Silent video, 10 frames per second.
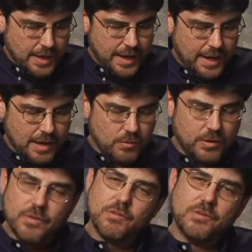And
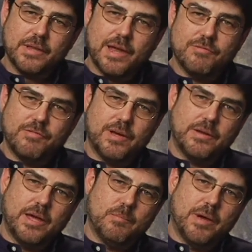the other thing that I found
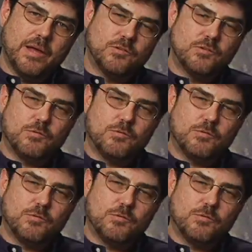out about is